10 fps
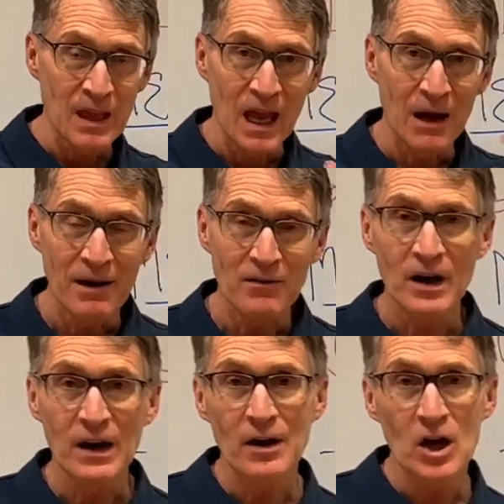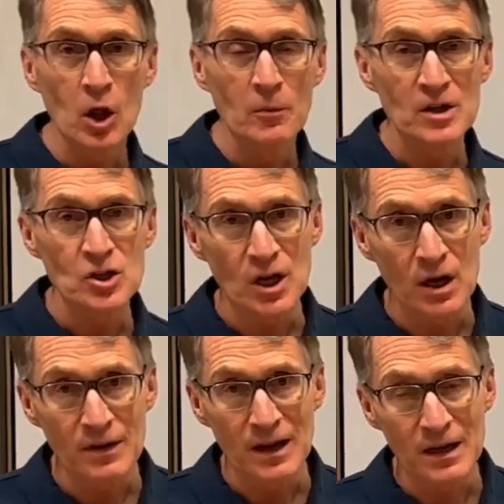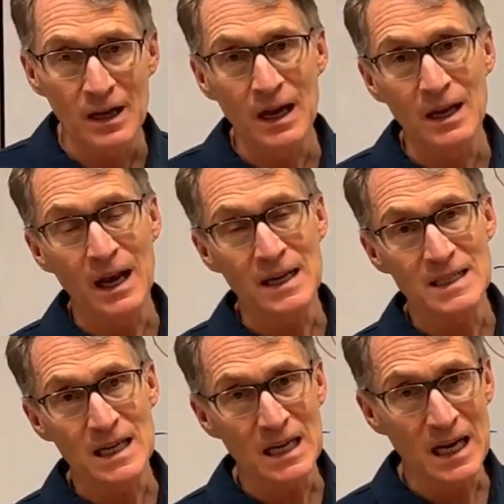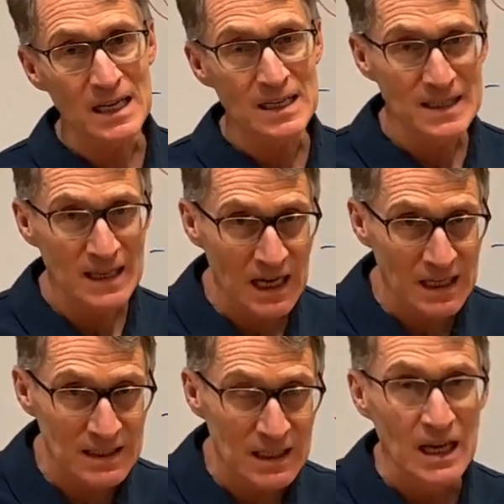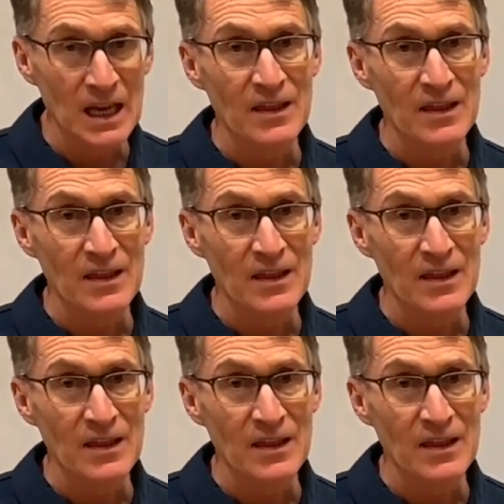However, Eric Hultman showed in 1996